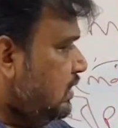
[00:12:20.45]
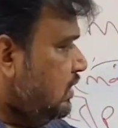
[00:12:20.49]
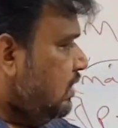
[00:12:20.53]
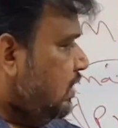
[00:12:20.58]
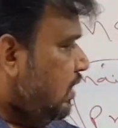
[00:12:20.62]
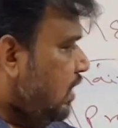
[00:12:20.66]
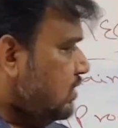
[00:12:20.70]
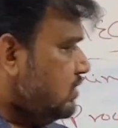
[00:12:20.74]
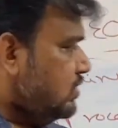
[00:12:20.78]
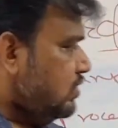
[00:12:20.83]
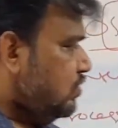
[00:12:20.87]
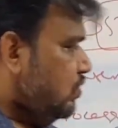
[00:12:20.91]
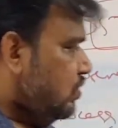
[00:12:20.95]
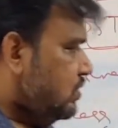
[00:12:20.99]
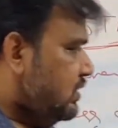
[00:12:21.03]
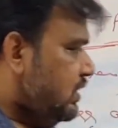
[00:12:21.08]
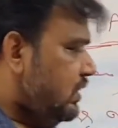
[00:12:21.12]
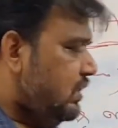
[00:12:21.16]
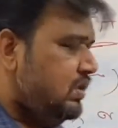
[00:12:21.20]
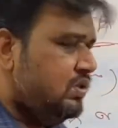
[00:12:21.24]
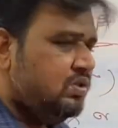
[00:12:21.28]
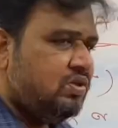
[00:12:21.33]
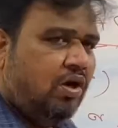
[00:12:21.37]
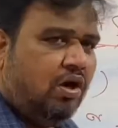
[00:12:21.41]

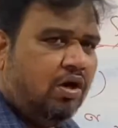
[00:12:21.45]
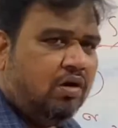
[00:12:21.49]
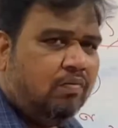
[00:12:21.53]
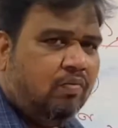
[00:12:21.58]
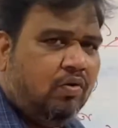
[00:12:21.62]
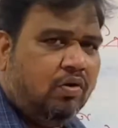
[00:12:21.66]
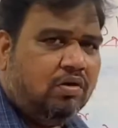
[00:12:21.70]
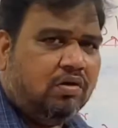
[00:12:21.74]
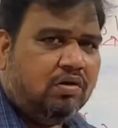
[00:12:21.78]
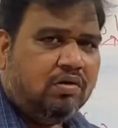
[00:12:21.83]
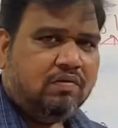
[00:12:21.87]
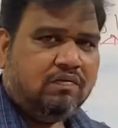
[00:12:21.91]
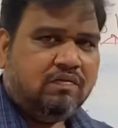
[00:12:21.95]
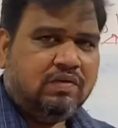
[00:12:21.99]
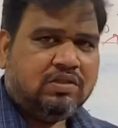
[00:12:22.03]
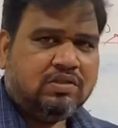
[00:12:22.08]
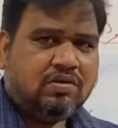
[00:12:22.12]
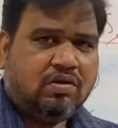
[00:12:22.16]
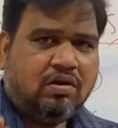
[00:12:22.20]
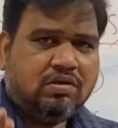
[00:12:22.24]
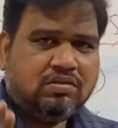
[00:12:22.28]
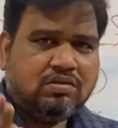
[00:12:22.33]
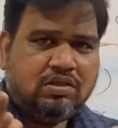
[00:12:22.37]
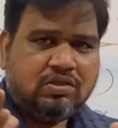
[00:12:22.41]
Oxytocin is the hormone which
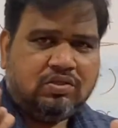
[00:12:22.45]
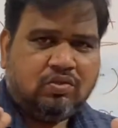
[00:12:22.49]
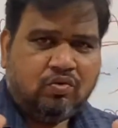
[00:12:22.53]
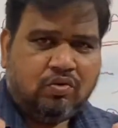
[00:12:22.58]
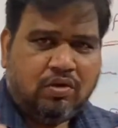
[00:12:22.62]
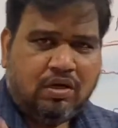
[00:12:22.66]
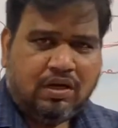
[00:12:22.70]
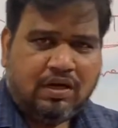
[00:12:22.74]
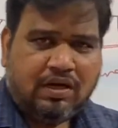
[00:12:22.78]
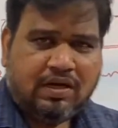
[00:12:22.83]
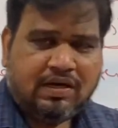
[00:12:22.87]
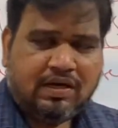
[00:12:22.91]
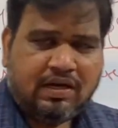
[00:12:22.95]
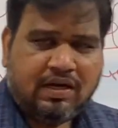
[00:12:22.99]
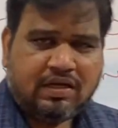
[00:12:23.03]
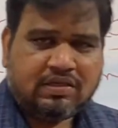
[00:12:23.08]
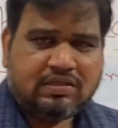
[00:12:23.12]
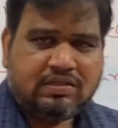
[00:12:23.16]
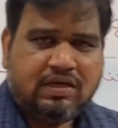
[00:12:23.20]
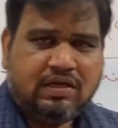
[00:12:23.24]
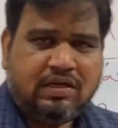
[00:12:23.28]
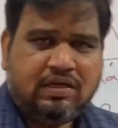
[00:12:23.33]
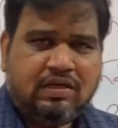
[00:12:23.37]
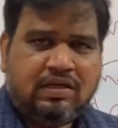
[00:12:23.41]
causes uterine
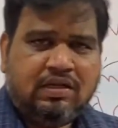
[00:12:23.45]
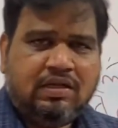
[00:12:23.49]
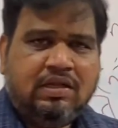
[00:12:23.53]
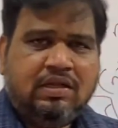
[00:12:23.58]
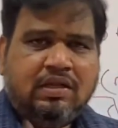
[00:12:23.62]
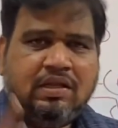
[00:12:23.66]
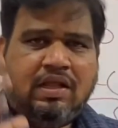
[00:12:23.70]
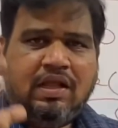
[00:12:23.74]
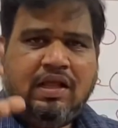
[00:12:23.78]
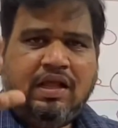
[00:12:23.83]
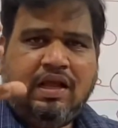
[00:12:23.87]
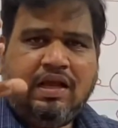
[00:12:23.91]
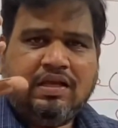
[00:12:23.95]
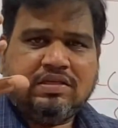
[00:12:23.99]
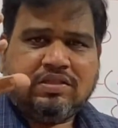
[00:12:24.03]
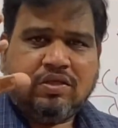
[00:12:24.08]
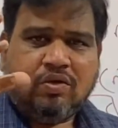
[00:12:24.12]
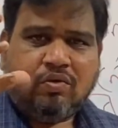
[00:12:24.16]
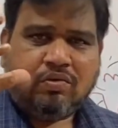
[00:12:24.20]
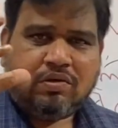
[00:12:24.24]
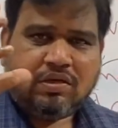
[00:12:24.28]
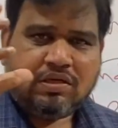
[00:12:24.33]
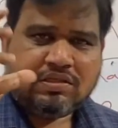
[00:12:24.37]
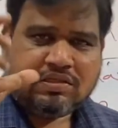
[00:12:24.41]
contraction. As the
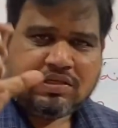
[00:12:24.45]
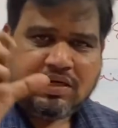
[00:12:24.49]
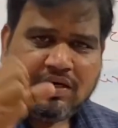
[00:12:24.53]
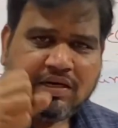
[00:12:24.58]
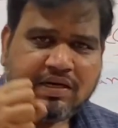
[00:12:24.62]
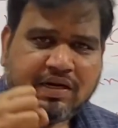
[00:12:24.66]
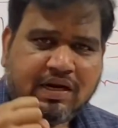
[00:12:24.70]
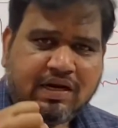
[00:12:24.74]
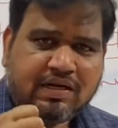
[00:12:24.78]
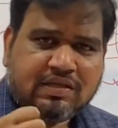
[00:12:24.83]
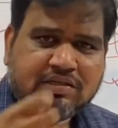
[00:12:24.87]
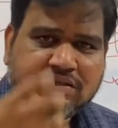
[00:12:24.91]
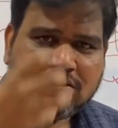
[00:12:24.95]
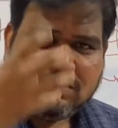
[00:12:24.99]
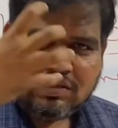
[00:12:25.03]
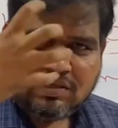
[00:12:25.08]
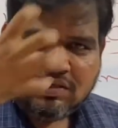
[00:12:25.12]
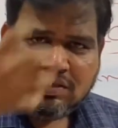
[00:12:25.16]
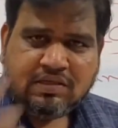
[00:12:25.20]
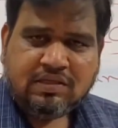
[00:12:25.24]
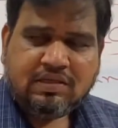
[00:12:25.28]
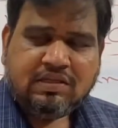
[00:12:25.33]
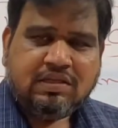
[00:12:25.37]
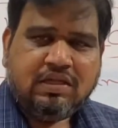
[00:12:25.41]
uterus contracts,
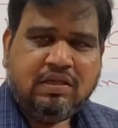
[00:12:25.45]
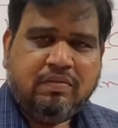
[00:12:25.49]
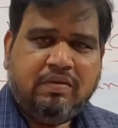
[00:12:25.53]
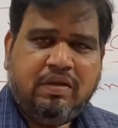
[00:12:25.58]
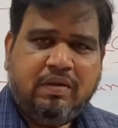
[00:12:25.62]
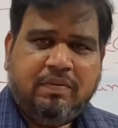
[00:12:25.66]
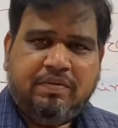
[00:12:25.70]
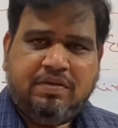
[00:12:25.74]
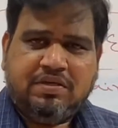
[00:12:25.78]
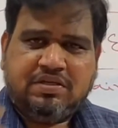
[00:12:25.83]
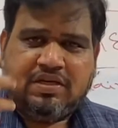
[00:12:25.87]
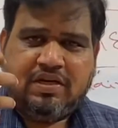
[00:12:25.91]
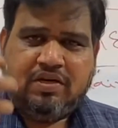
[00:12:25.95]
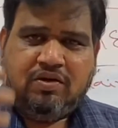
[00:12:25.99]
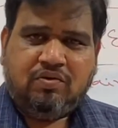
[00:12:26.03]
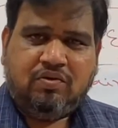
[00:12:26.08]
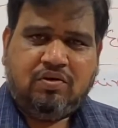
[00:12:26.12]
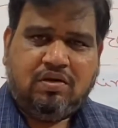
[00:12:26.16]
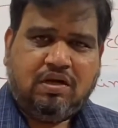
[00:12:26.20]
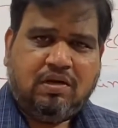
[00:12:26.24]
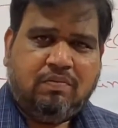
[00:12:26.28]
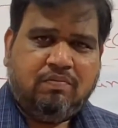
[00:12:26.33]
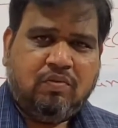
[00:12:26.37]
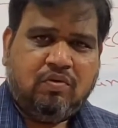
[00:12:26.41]
the baby is trying
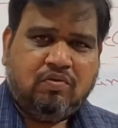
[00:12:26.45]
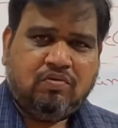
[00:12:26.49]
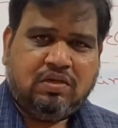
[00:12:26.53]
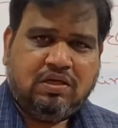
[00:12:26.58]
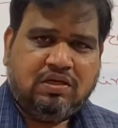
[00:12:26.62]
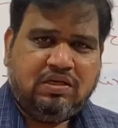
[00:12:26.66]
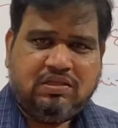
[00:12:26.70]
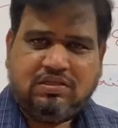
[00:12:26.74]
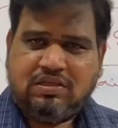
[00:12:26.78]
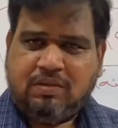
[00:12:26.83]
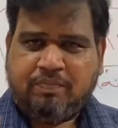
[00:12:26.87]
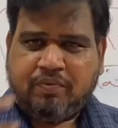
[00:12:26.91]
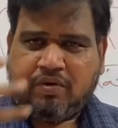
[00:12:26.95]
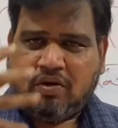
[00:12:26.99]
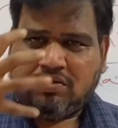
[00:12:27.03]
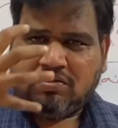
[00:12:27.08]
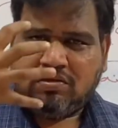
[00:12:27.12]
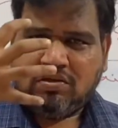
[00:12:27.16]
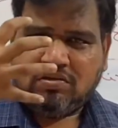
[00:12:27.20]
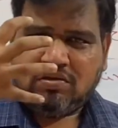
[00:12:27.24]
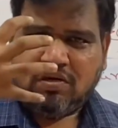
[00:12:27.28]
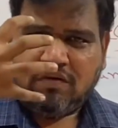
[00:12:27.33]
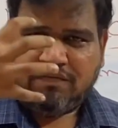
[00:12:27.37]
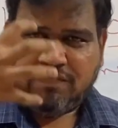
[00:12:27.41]
to come out. That is the
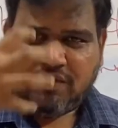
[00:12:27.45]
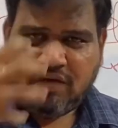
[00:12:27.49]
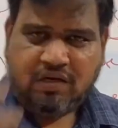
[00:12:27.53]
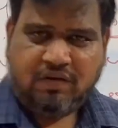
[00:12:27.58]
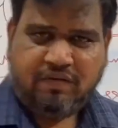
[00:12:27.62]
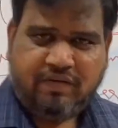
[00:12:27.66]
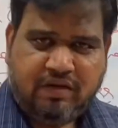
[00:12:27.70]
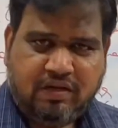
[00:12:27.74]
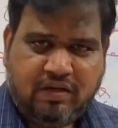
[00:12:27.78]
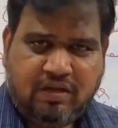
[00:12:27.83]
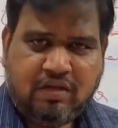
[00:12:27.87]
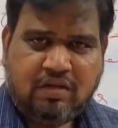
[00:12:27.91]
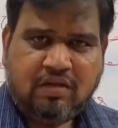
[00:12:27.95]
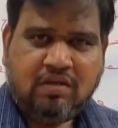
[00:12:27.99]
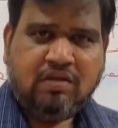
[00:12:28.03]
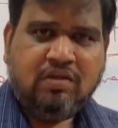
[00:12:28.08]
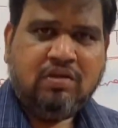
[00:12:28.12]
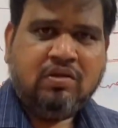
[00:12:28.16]
process of delivery.